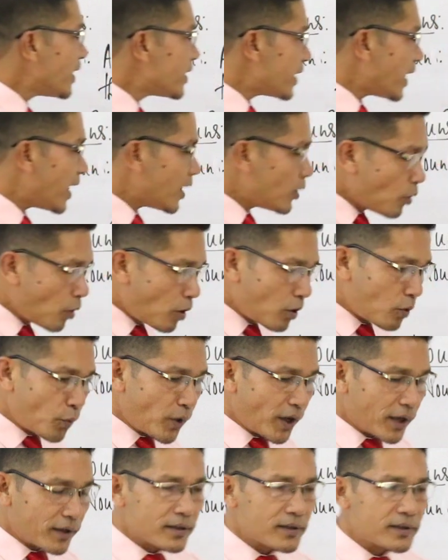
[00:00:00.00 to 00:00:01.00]
say dog,
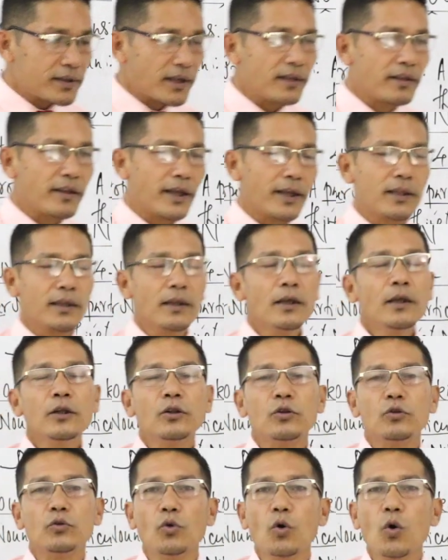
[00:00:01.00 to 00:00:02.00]
we understand that
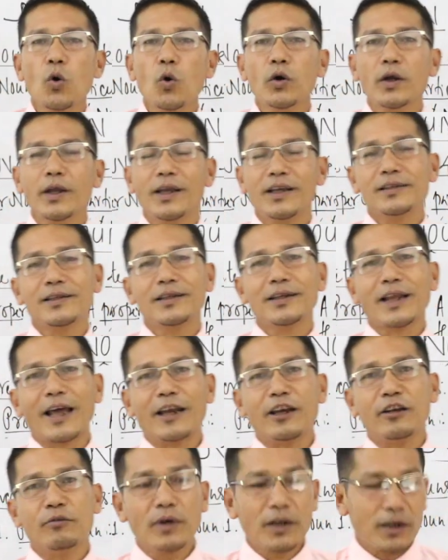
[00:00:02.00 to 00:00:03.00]
dog is an
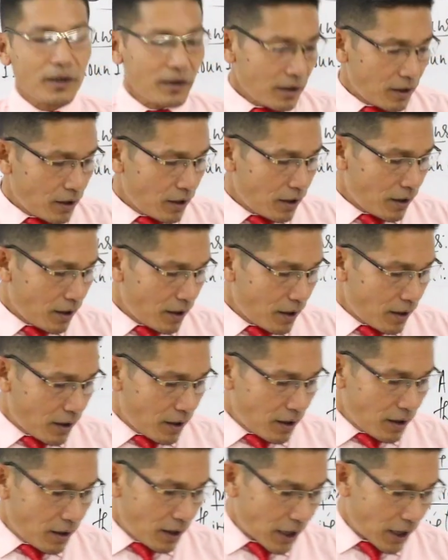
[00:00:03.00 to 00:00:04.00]
animal
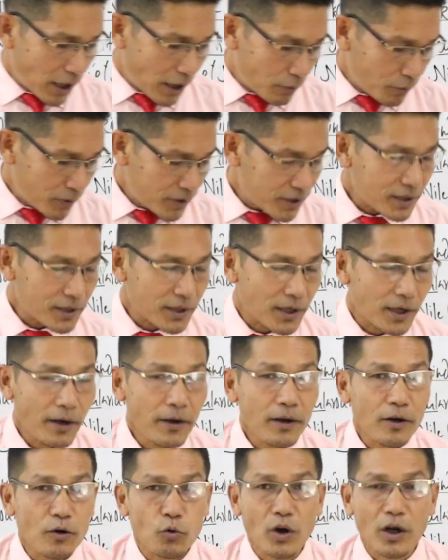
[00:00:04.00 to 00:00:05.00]
which is a
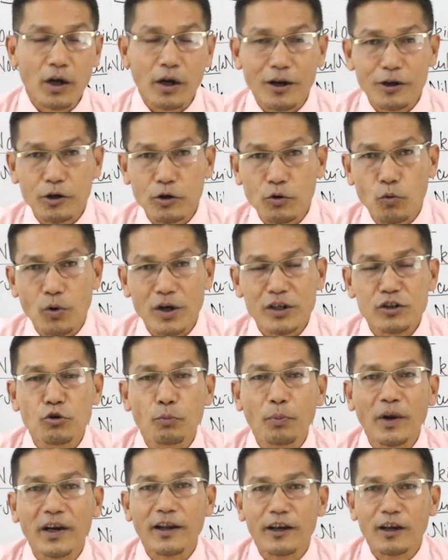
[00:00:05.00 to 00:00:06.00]

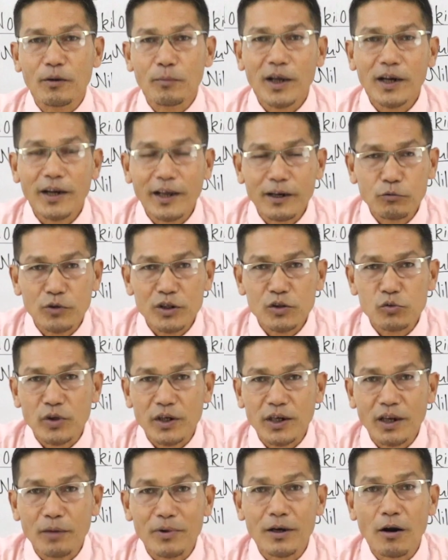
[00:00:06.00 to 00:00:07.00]
quadruped animal and which we
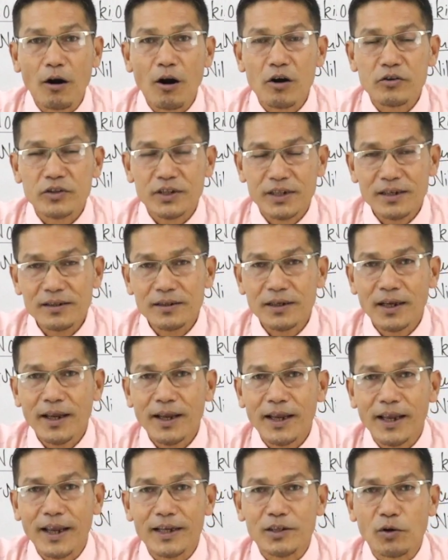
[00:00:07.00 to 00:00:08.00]
keep in our houses
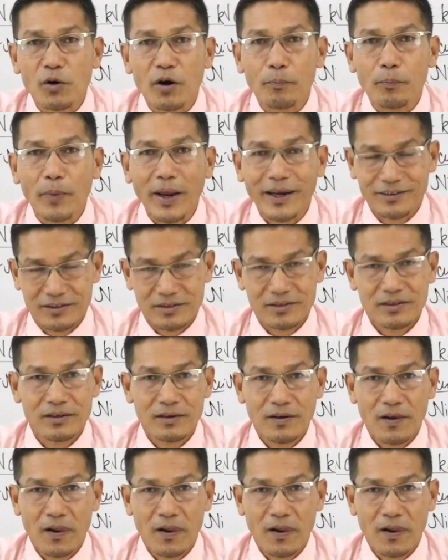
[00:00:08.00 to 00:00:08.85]
as our pets.